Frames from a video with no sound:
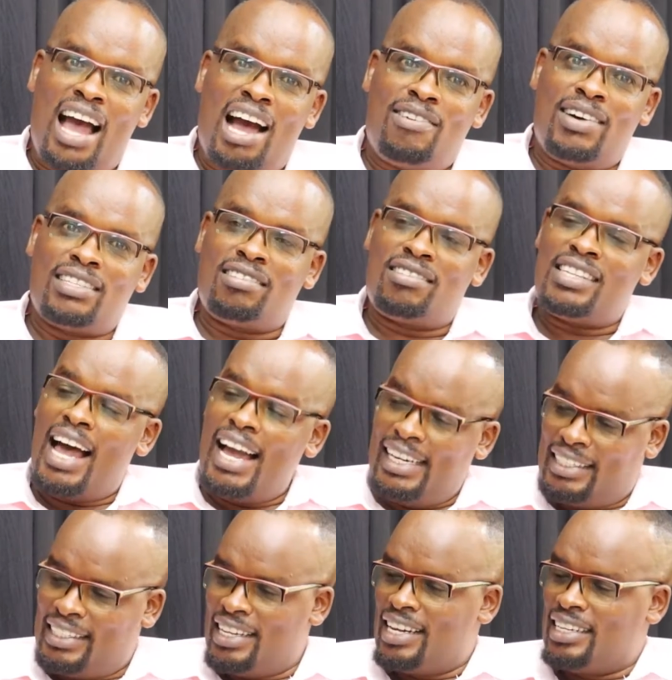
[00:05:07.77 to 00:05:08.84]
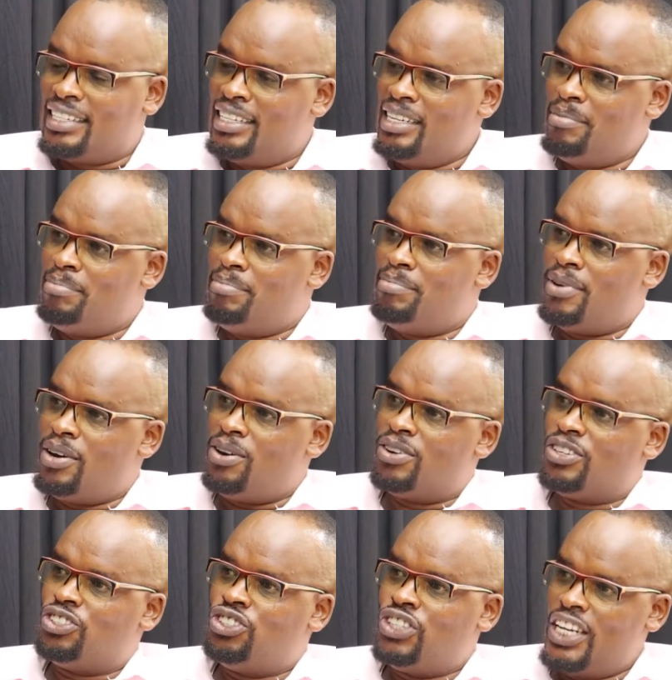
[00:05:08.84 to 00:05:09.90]
our society that keep
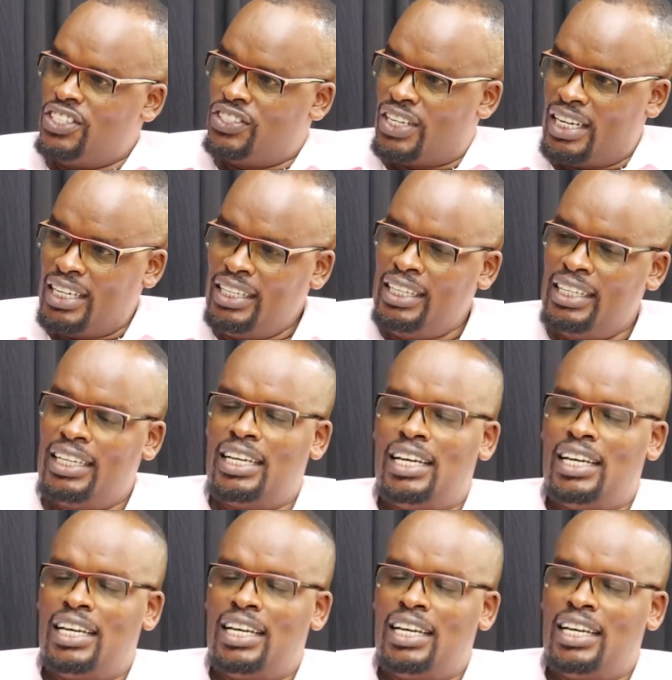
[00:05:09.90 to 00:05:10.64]
on changing,